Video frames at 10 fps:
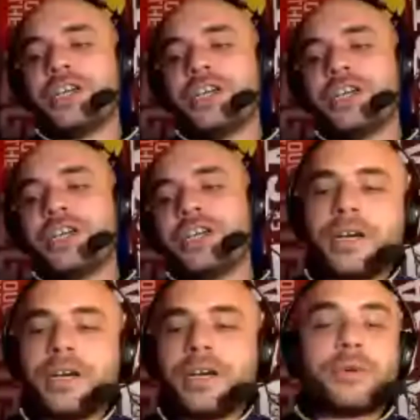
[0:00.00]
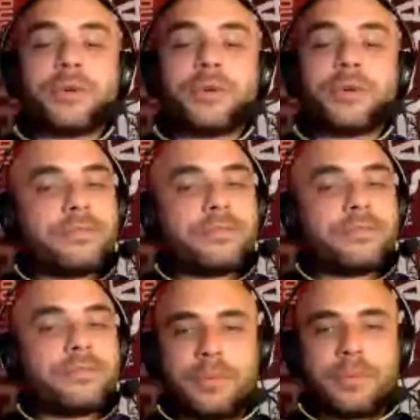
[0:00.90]
Well, okay, a
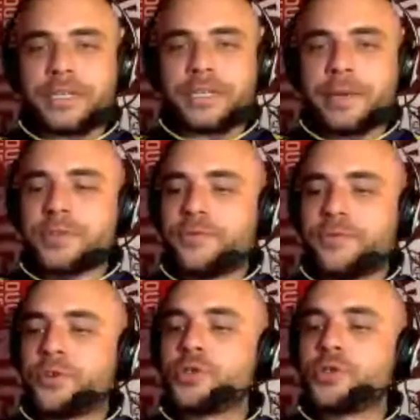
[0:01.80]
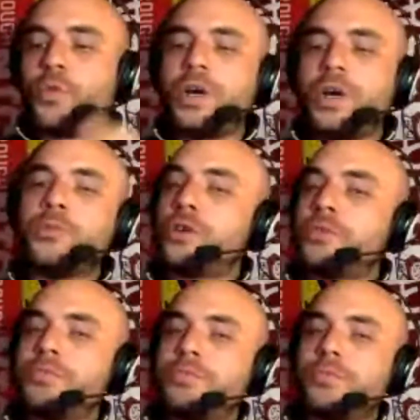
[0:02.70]
couple of gaps. First, one
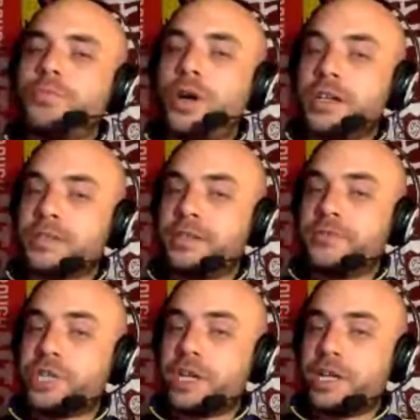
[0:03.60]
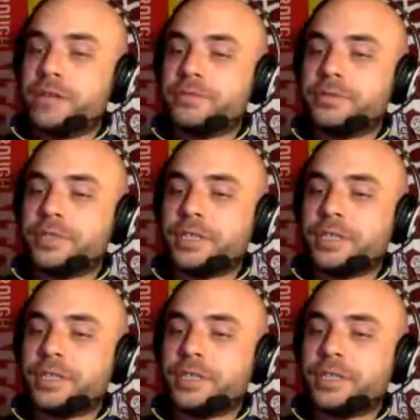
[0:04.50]
more positive shout out.